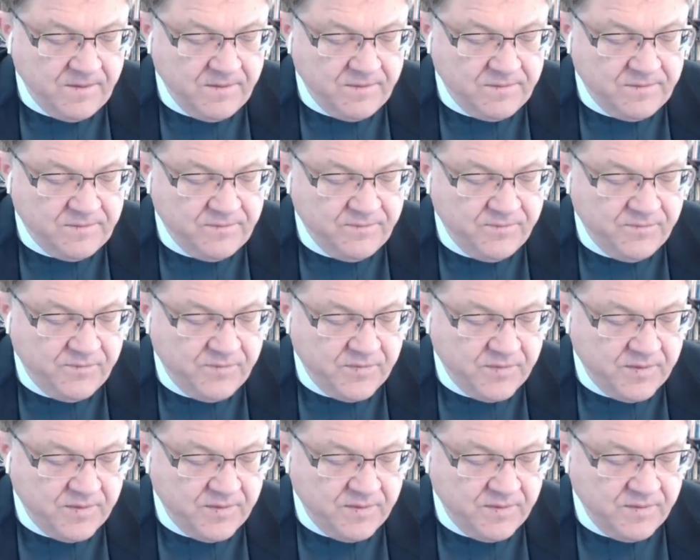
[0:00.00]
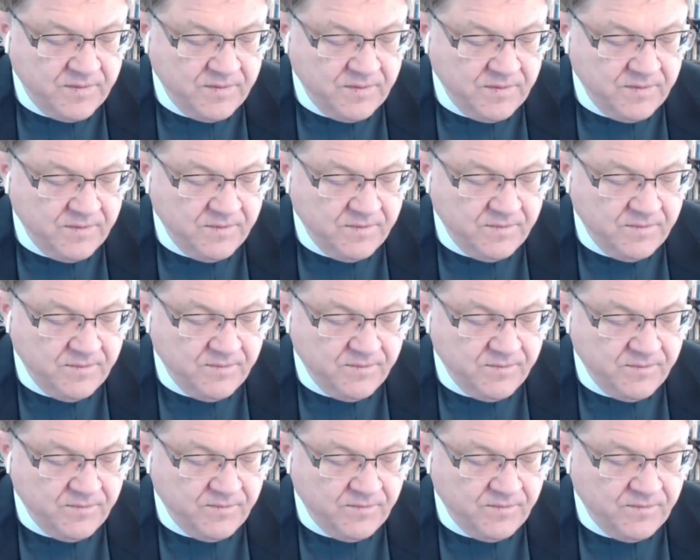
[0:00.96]

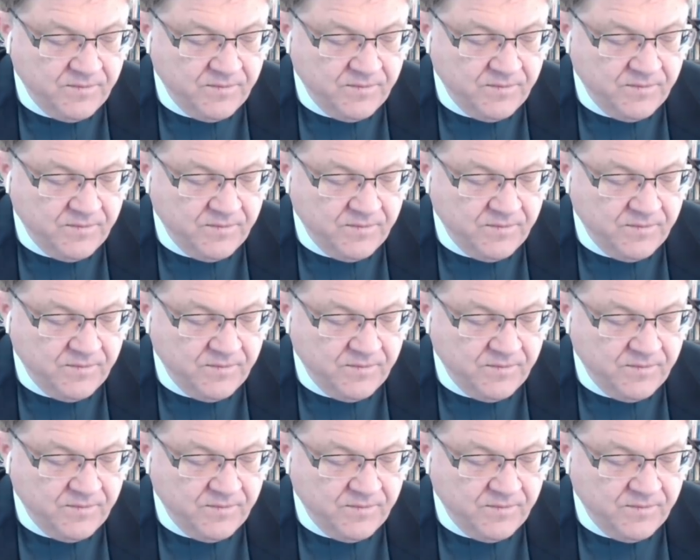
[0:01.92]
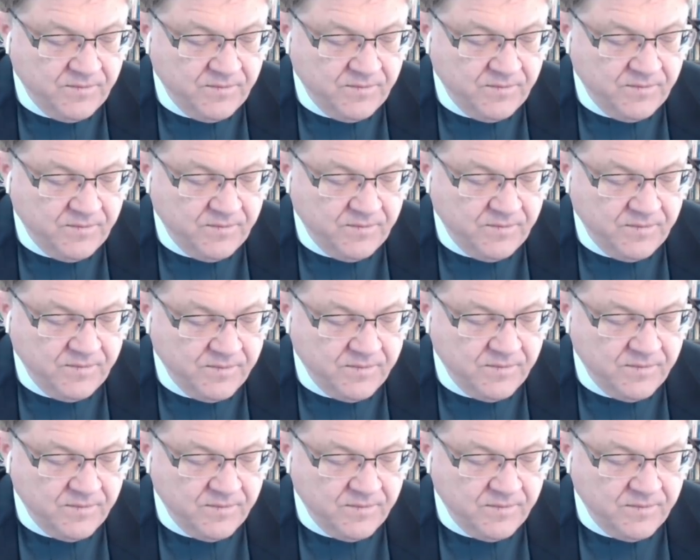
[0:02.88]

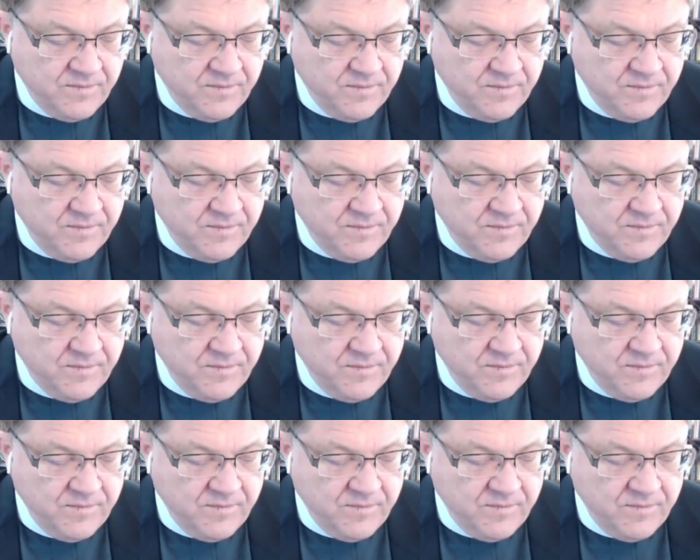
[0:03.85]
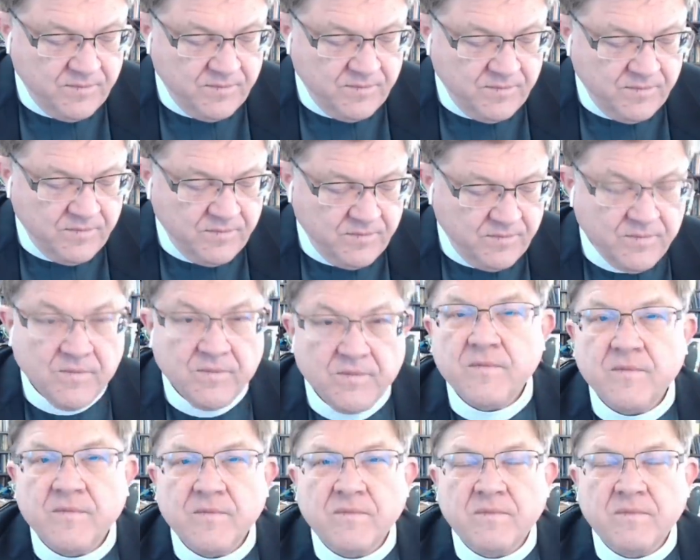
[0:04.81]

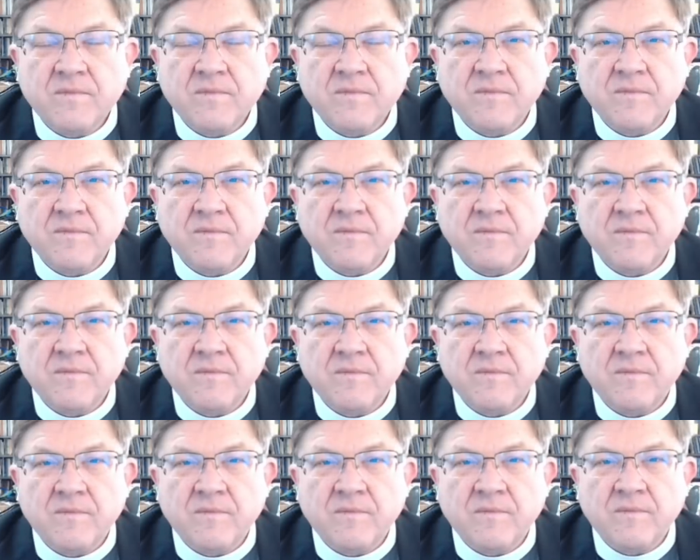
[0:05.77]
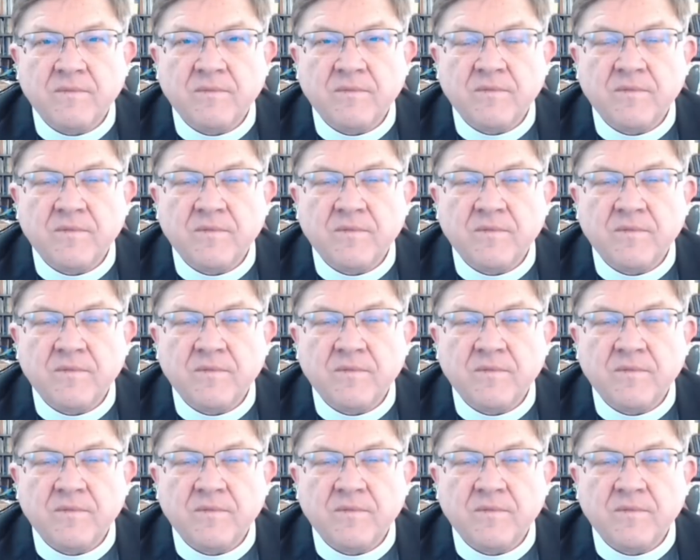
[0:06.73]
No words are spoken by the person on screen.